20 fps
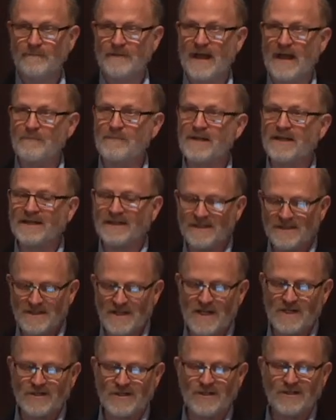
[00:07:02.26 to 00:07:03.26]
had been
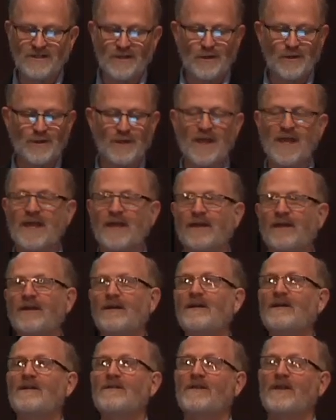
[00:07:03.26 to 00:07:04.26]
conditioned to think
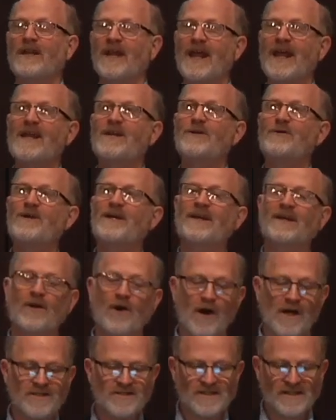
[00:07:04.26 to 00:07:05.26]
that entering
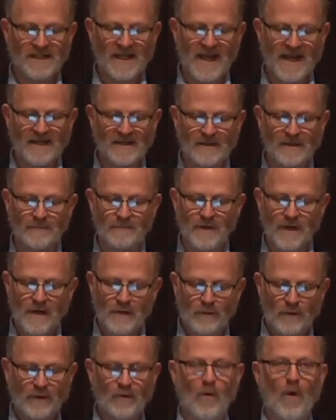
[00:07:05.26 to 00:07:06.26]
God's kingdom
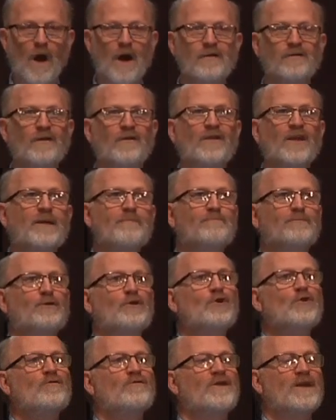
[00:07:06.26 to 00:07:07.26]
required that they
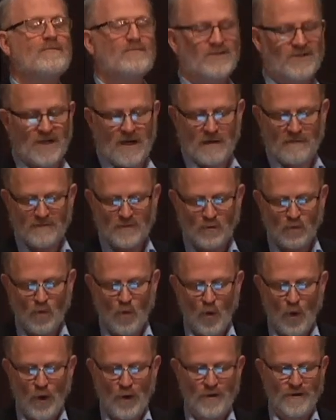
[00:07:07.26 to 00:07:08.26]
prove themselves
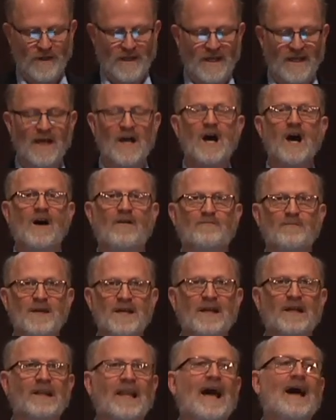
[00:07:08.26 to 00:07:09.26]
worthy of
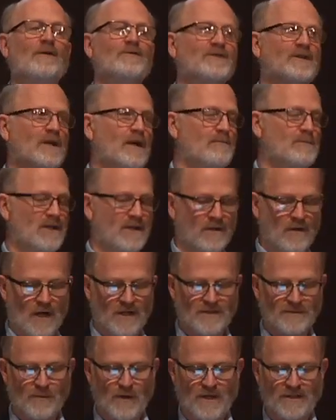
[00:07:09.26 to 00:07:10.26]
being allowed to come into
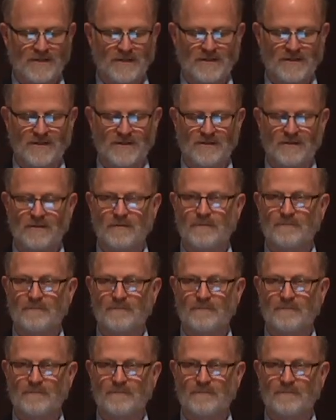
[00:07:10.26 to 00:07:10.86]
God's presence.